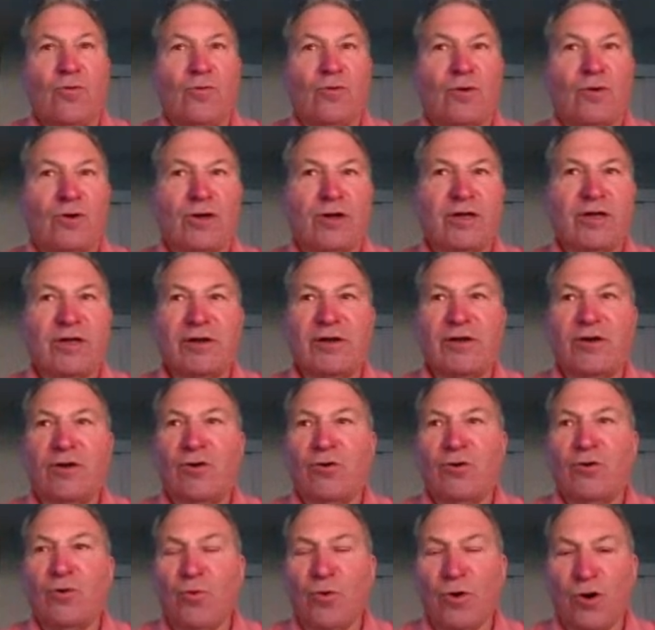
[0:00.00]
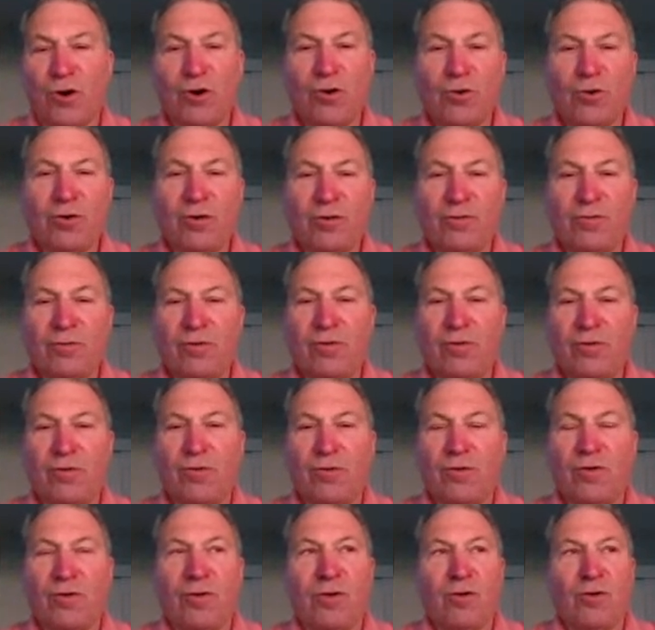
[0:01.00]
looking to go to work
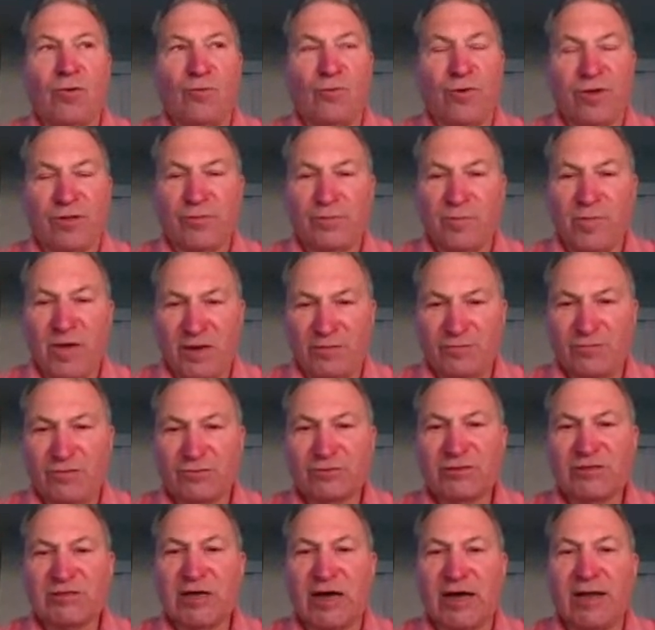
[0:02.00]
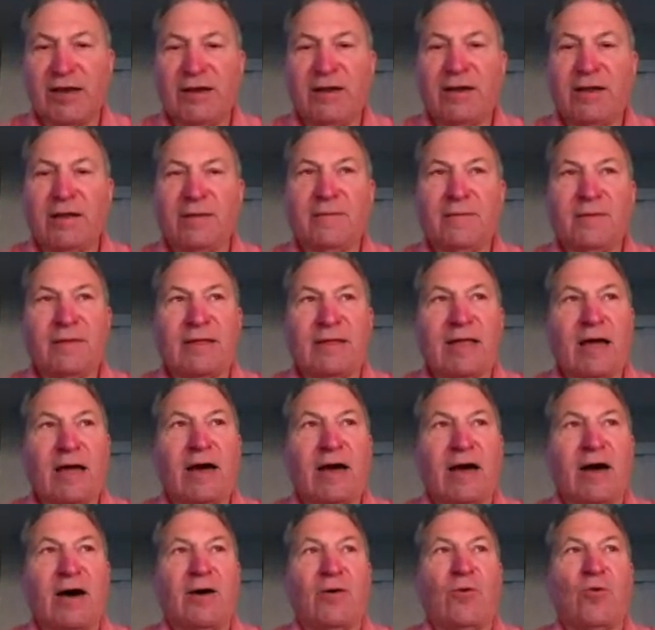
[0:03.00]
with Petrosun.
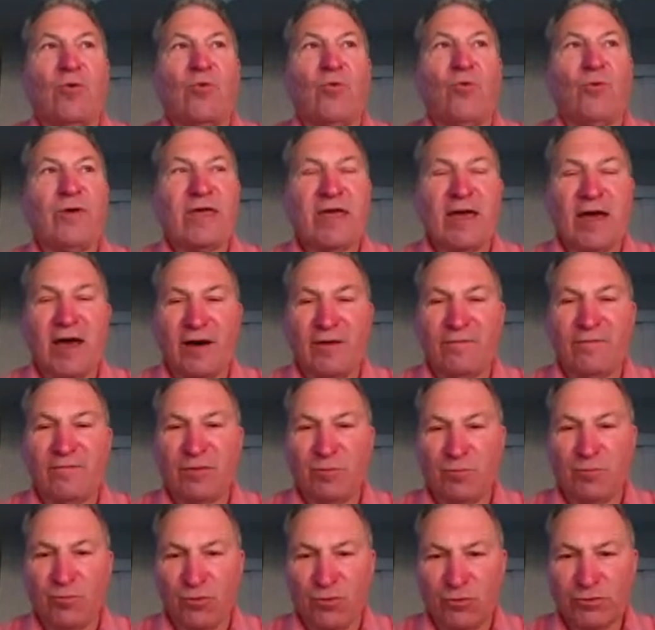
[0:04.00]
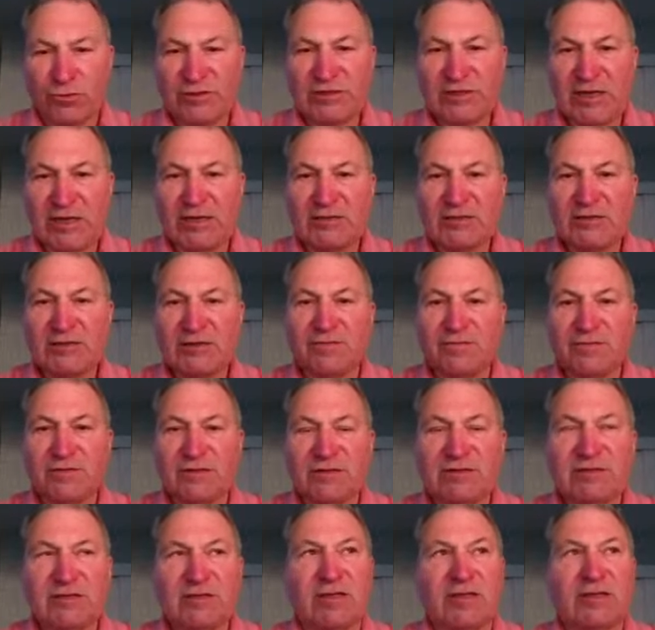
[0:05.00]
We have the processing
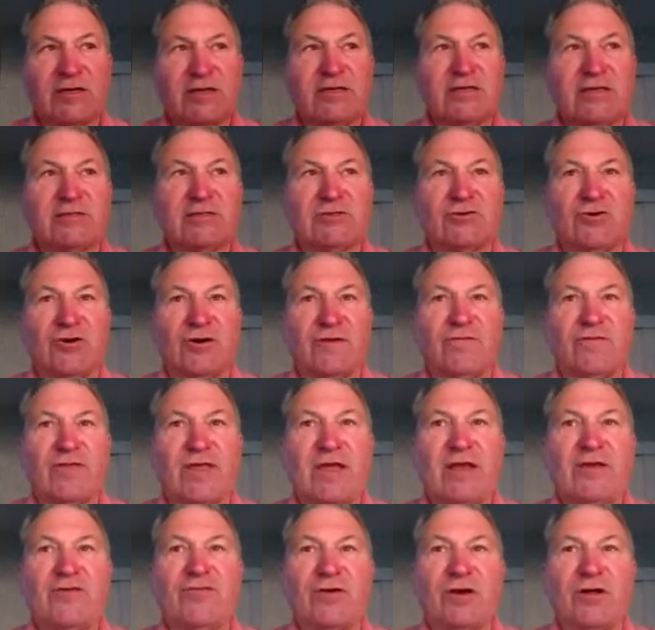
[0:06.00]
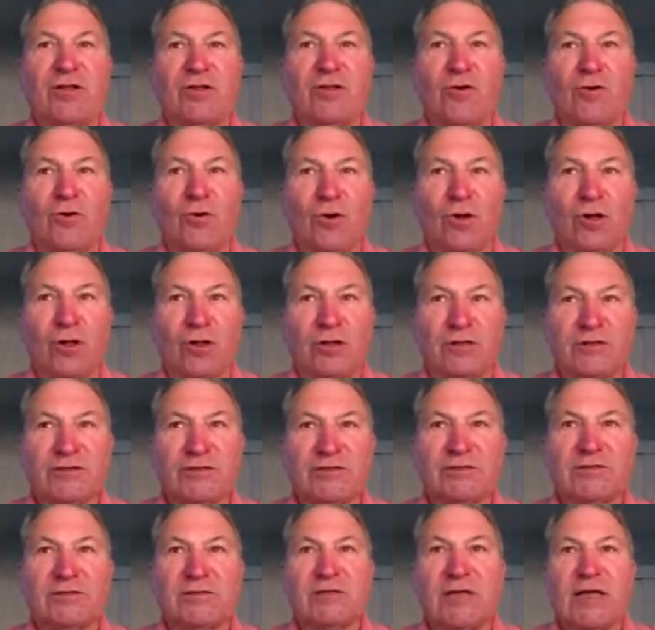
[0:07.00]
facility. So if they drill
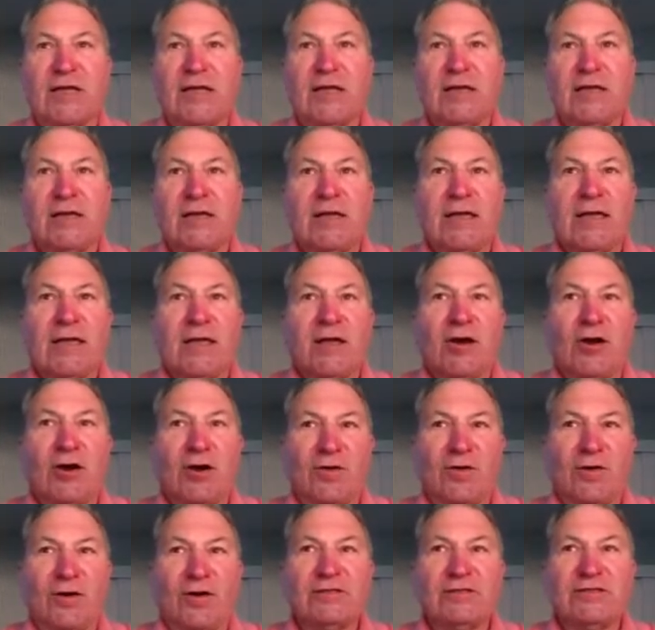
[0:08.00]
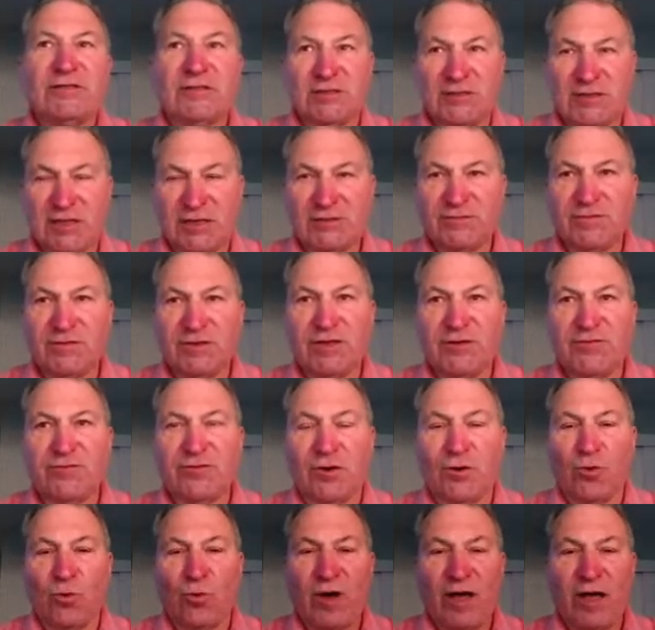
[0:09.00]
holes or successfully
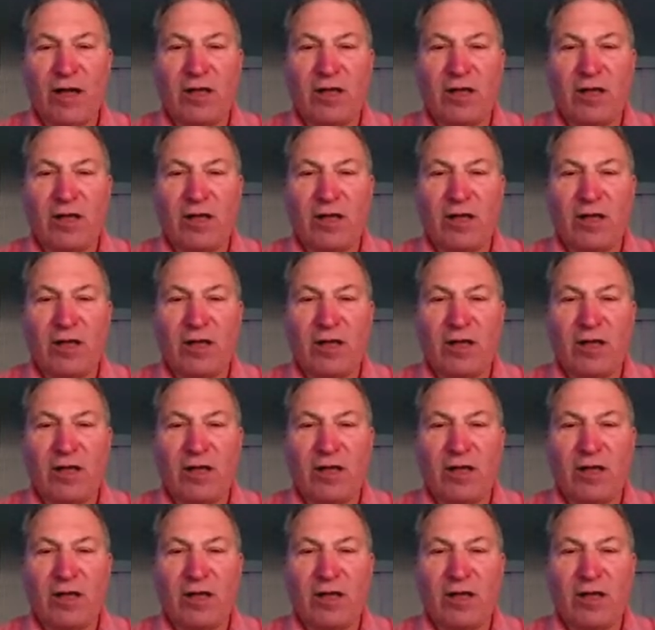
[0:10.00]
drill